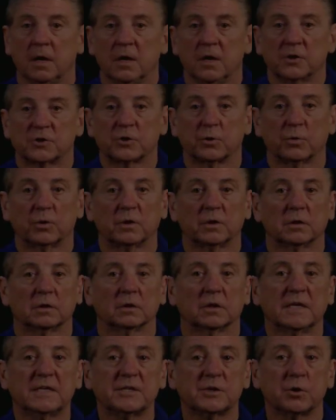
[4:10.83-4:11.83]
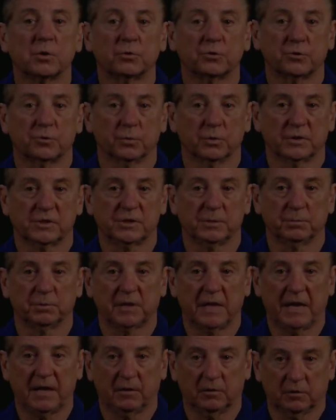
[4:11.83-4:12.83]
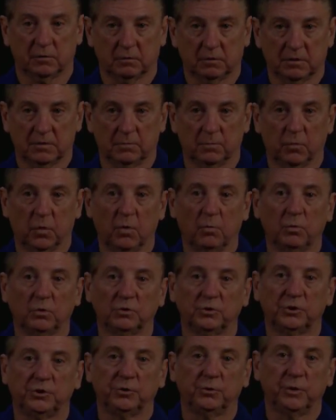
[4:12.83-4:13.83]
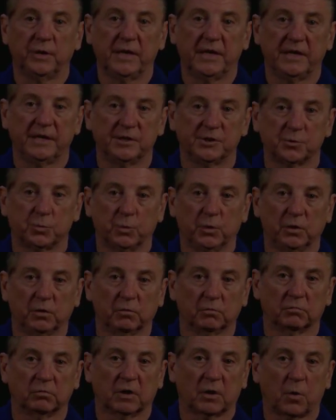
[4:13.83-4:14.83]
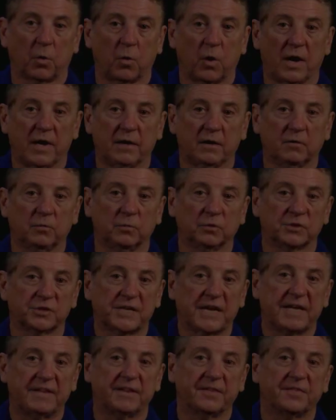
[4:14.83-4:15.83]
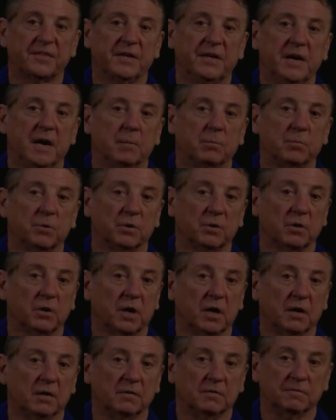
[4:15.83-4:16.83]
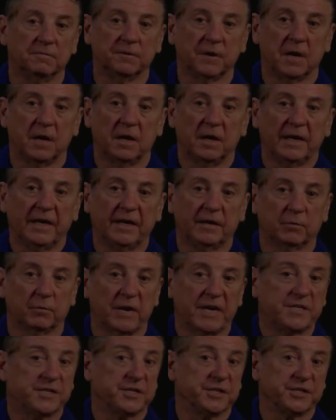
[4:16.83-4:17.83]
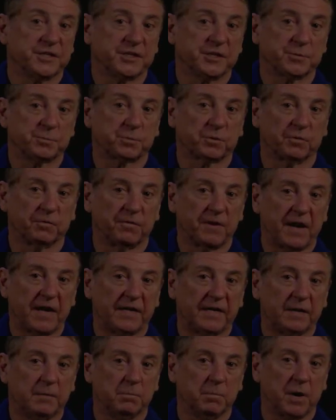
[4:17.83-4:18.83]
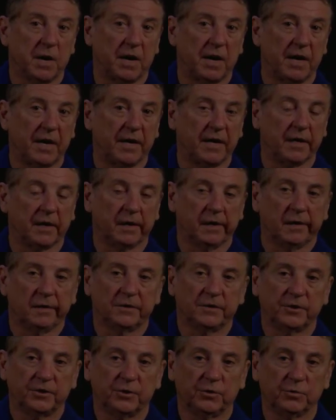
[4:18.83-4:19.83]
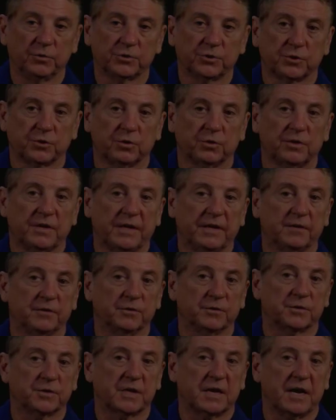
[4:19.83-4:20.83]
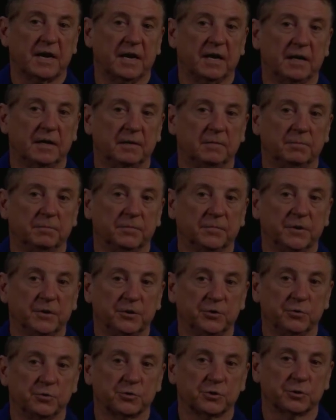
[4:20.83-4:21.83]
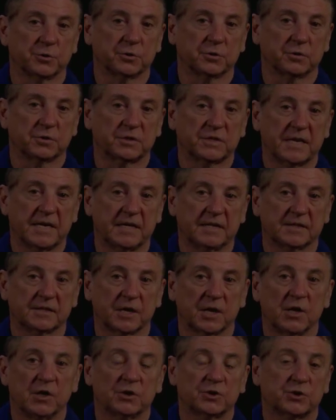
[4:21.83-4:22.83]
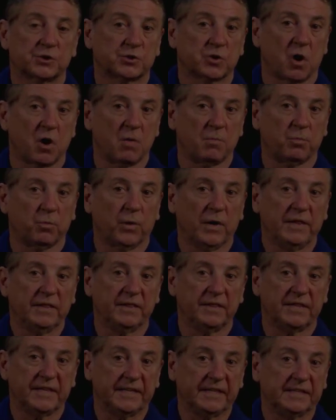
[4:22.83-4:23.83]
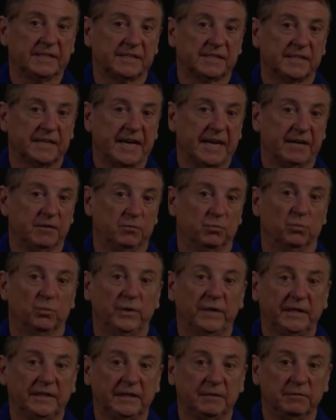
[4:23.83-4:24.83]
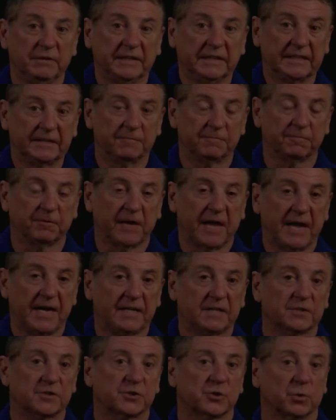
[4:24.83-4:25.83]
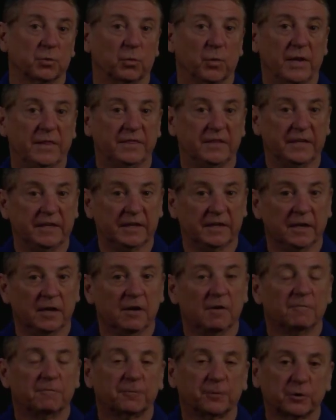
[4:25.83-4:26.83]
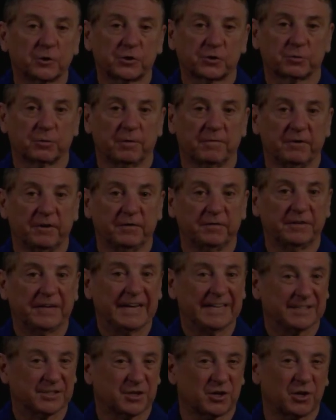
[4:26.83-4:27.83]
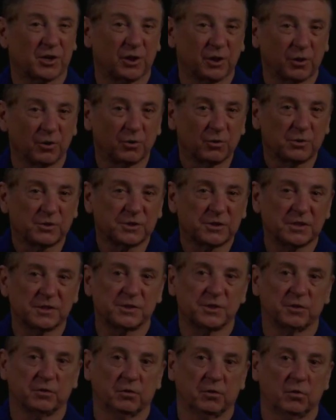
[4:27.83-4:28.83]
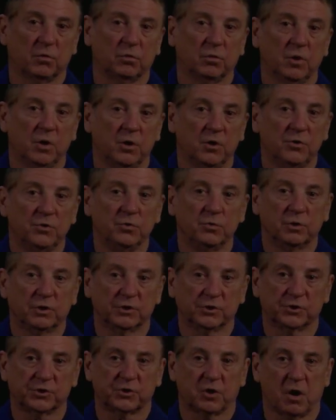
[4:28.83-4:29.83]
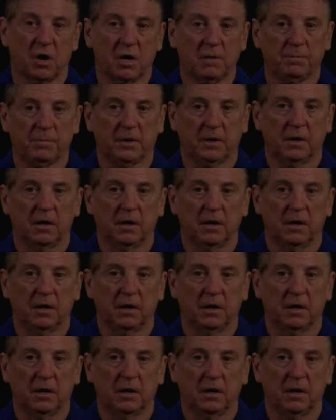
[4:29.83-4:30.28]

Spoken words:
So let's go through a simple algorithm. What we'll do is we'll say that the number of iterations is provided by the user. There's the user says stop when things get really flat. So when the first derivative gets close to 0, you can stop.